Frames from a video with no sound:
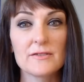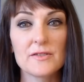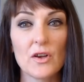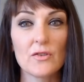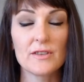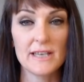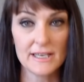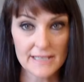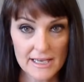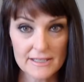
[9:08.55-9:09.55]
So that
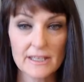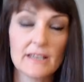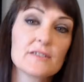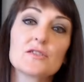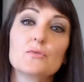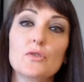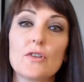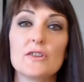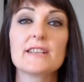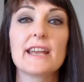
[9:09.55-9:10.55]
he has links to all
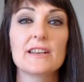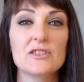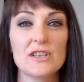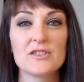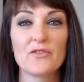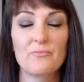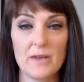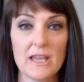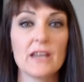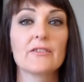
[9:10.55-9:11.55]
those energies of
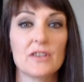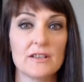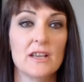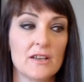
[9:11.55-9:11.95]
being the,